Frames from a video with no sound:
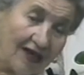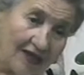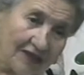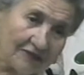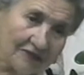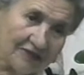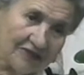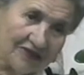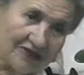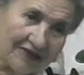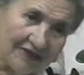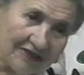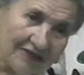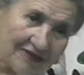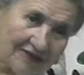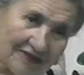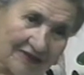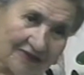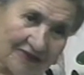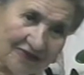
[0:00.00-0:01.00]
arms
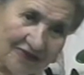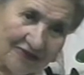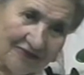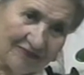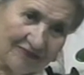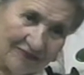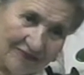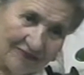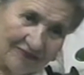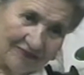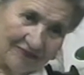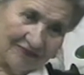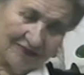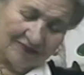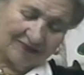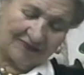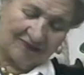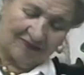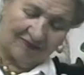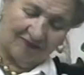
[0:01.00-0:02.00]
and things.
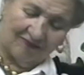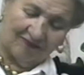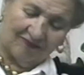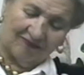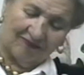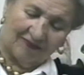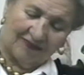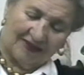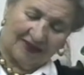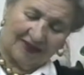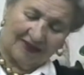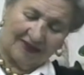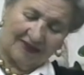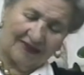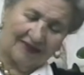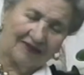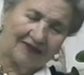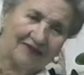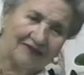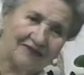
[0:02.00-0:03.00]
You were
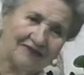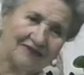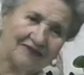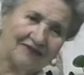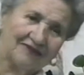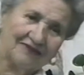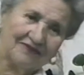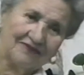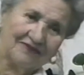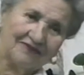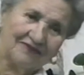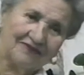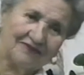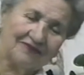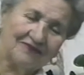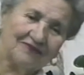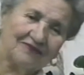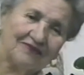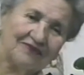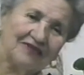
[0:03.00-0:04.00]
setting up the Bay of
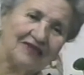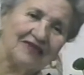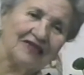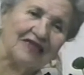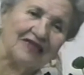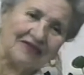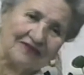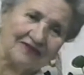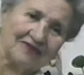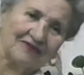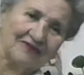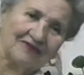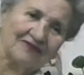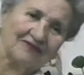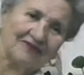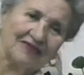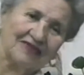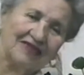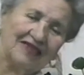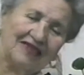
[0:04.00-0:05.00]
Pigs. Yes,
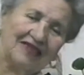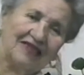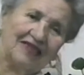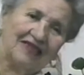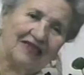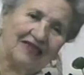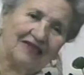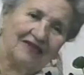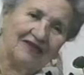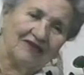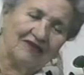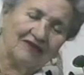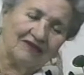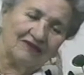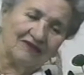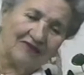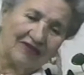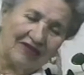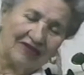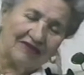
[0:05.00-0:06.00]
and uh,
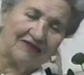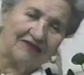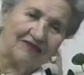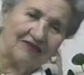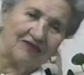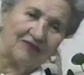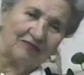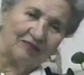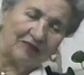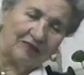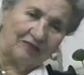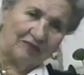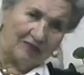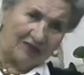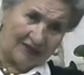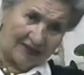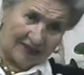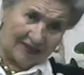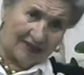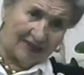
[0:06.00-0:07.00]
raising the
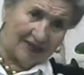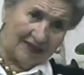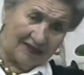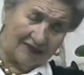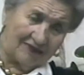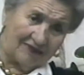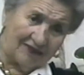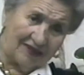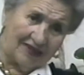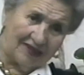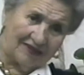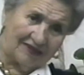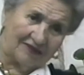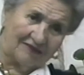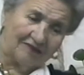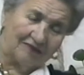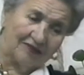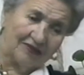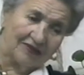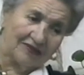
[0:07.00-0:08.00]
people. And they agree,
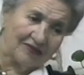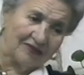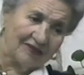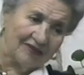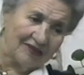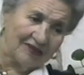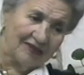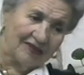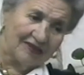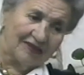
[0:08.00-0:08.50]
but